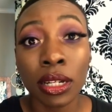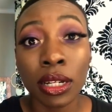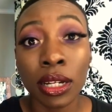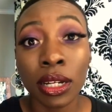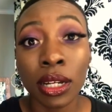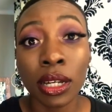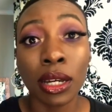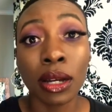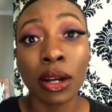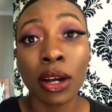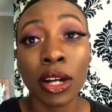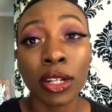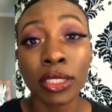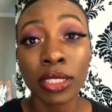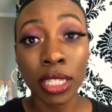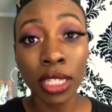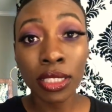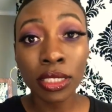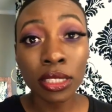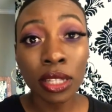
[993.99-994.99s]
Her
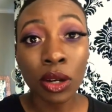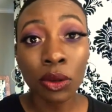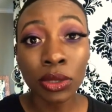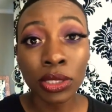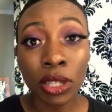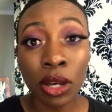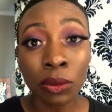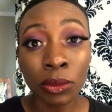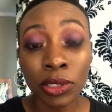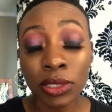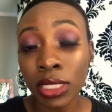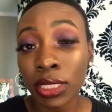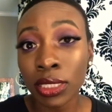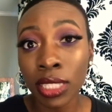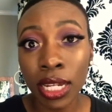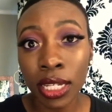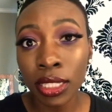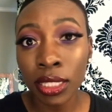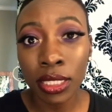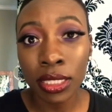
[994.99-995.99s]
skin tone was almost
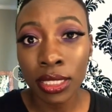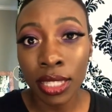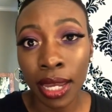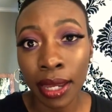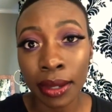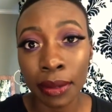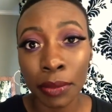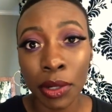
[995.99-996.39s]
exactly the same,